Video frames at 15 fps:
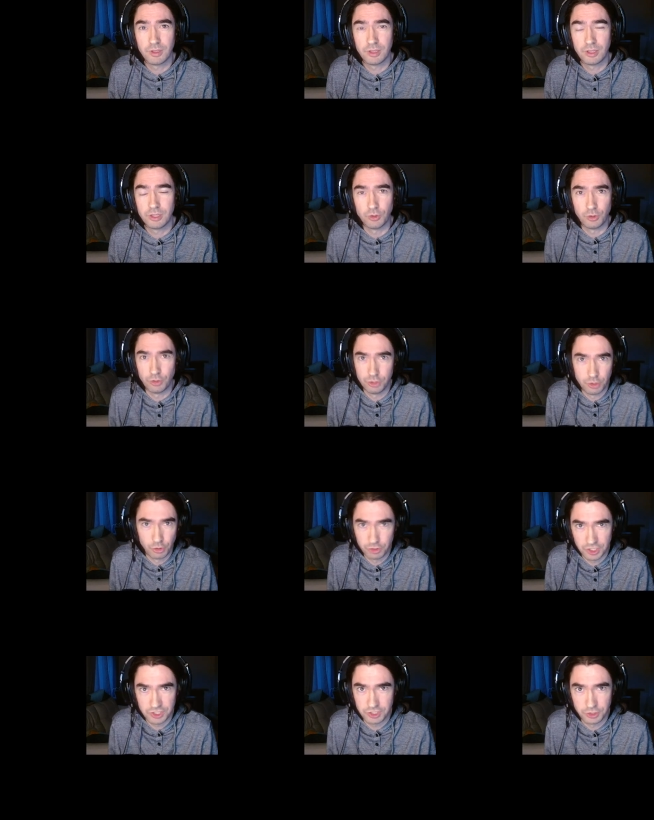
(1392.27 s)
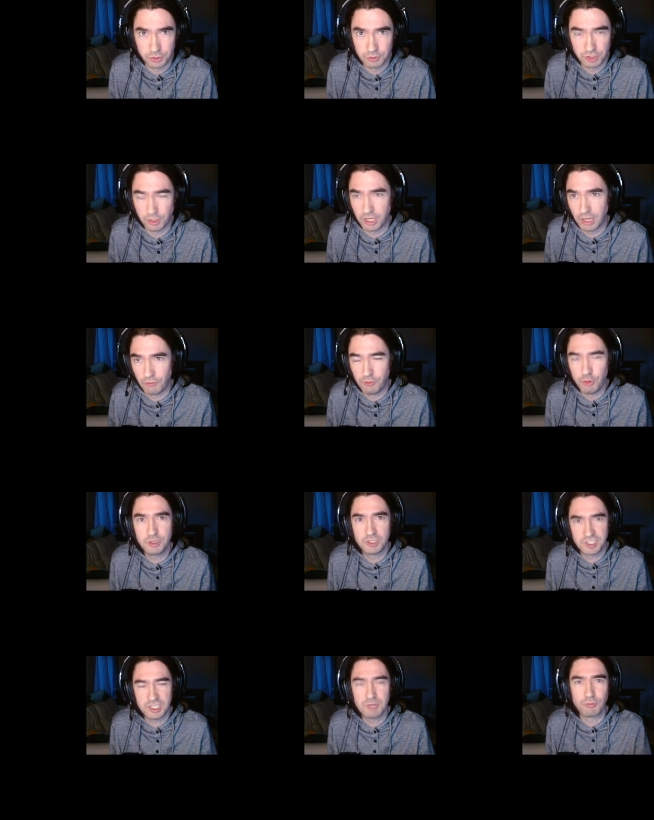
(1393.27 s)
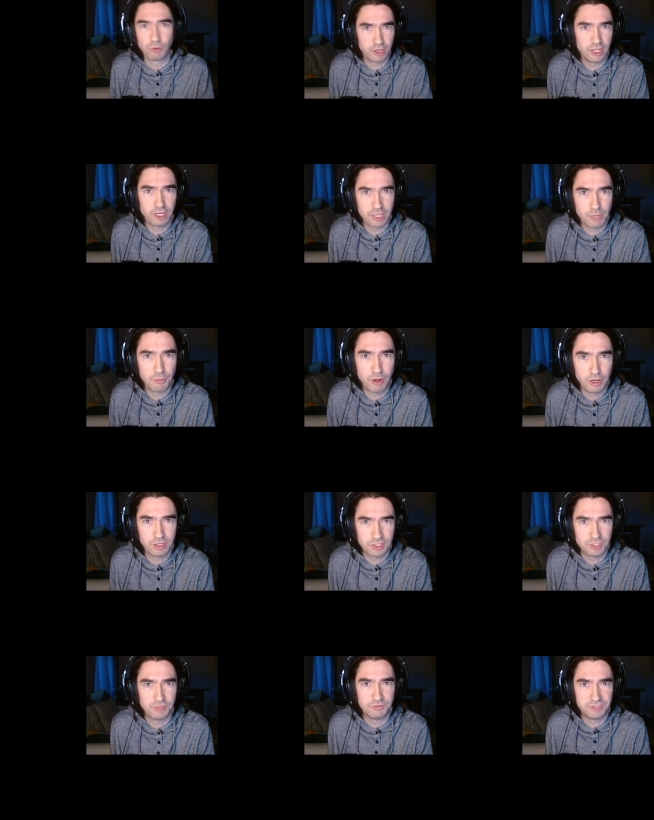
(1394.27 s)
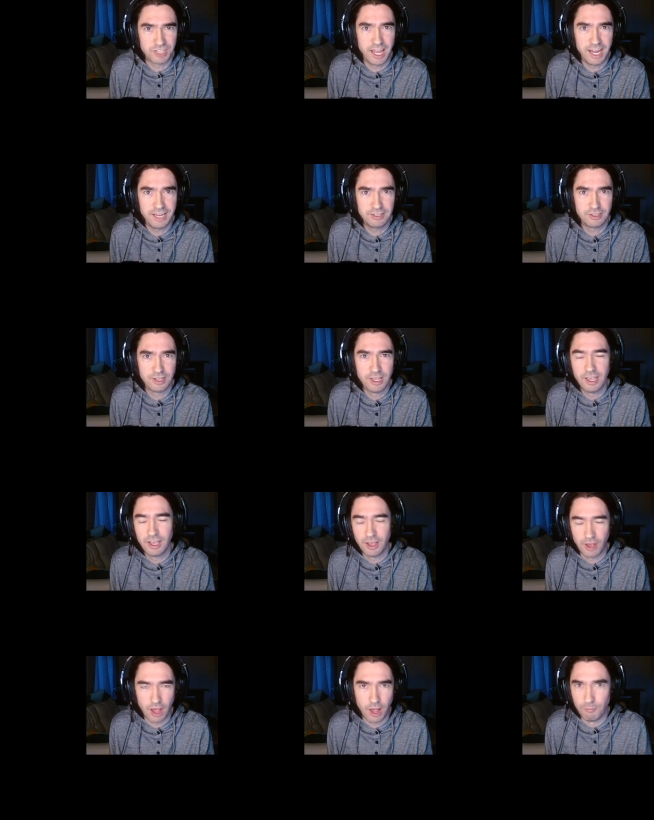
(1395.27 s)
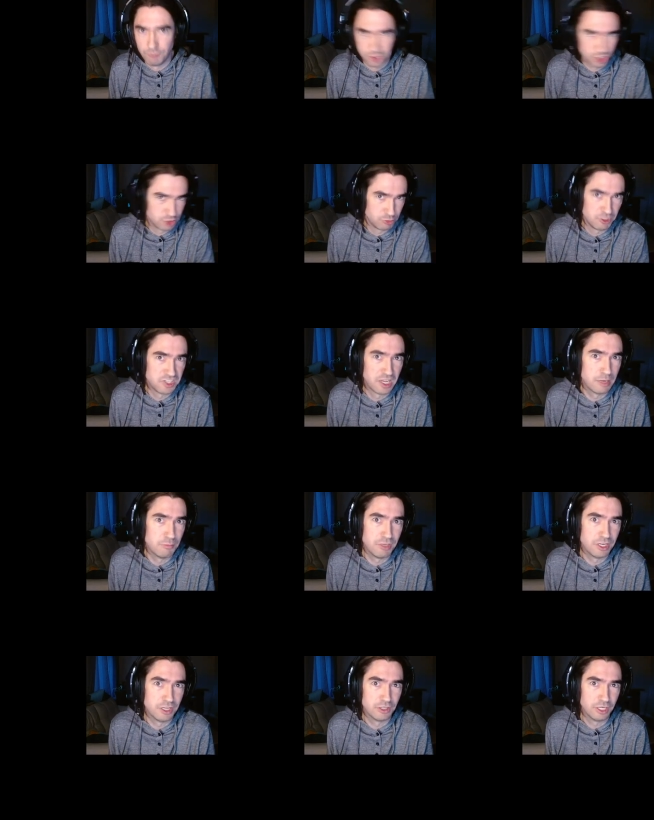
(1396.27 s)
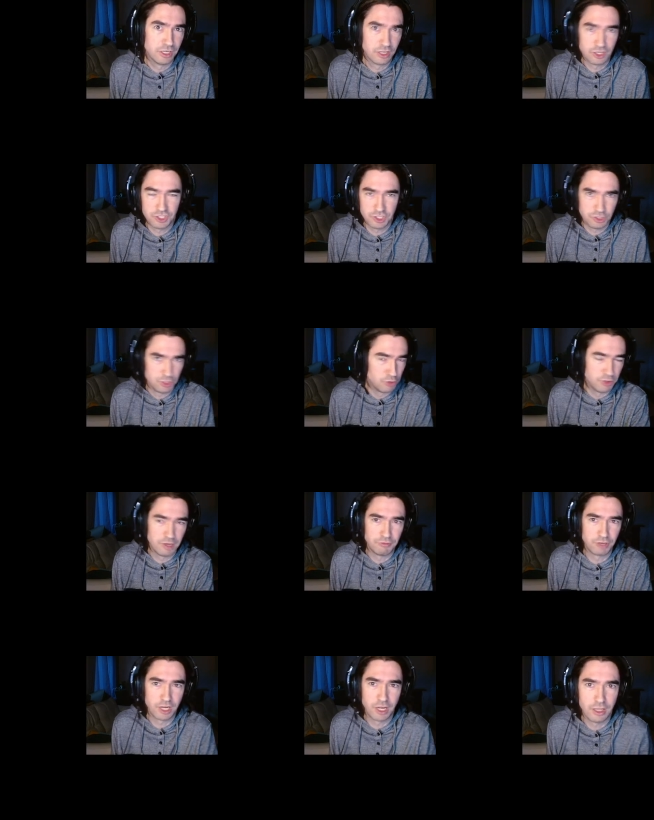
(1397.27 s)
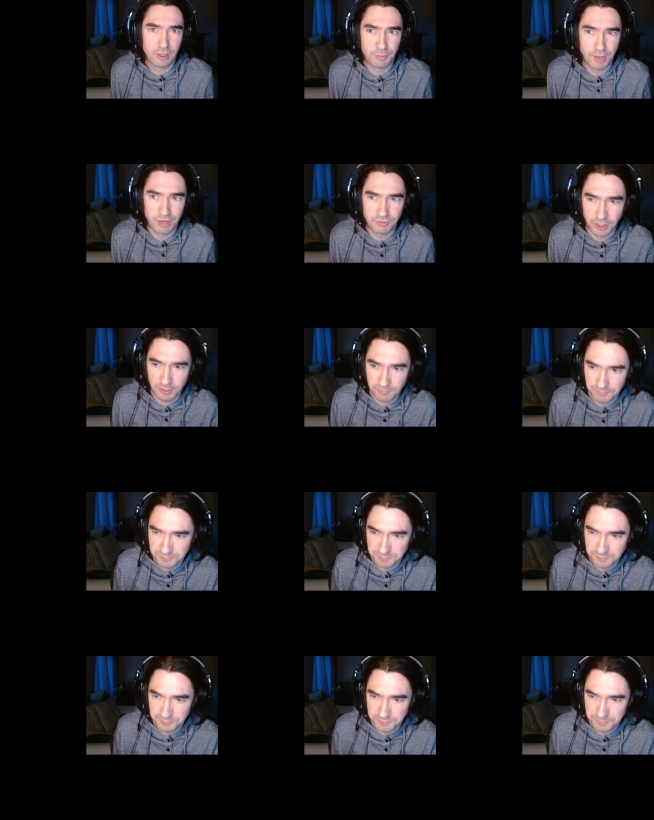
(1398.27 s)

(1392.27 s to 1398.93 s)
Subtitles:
You'll just lose. So like if you see Maria come on because you've died, just reset immediately, because you'll never get any of the benefit.